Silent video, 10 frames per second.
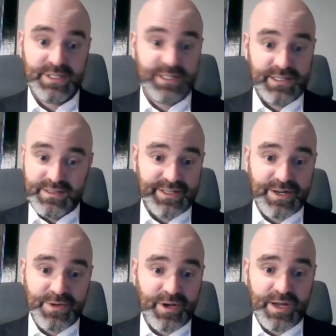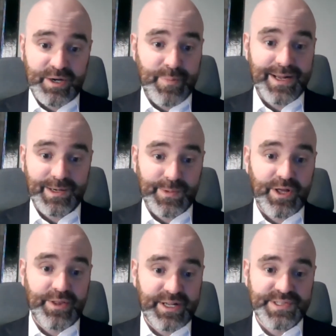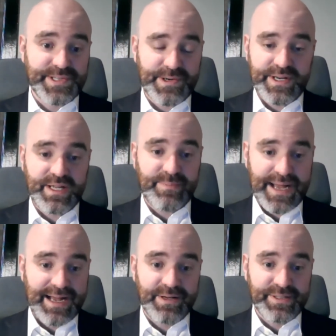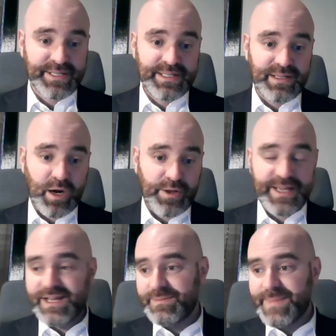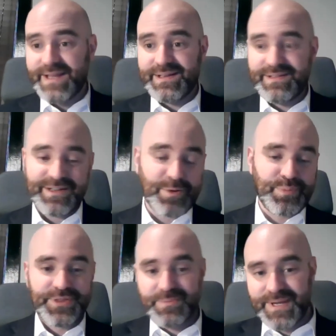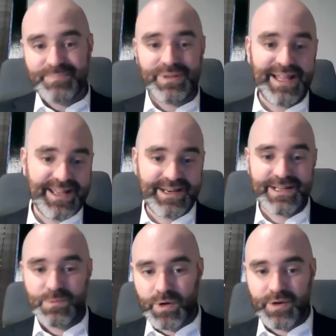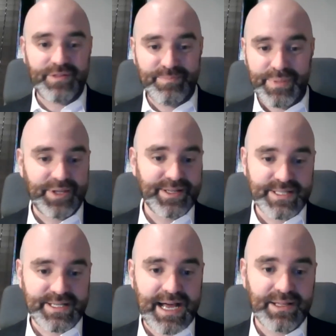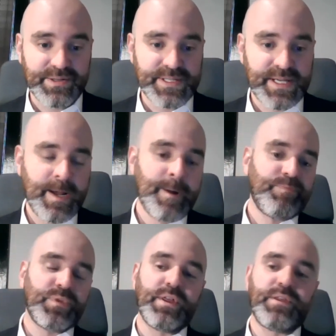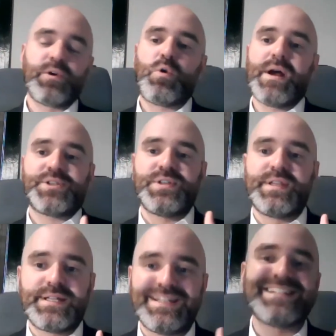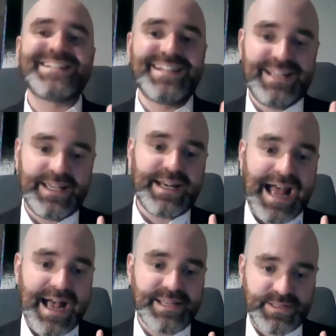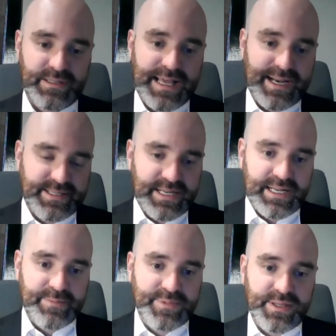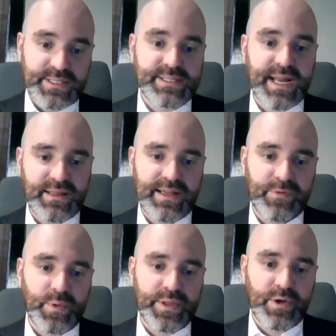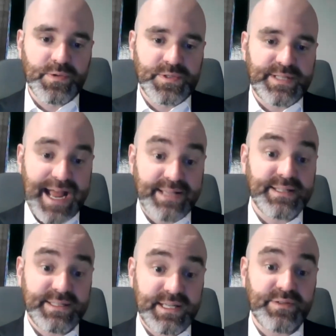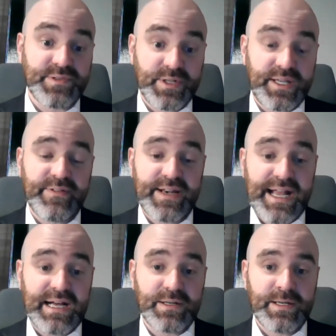the automaker, with all the uncertainty about, are they going to make, put the big plant in worth billions of dollars? The question that doesn't get asked a lot of times at the state level when those tax incentives are given out,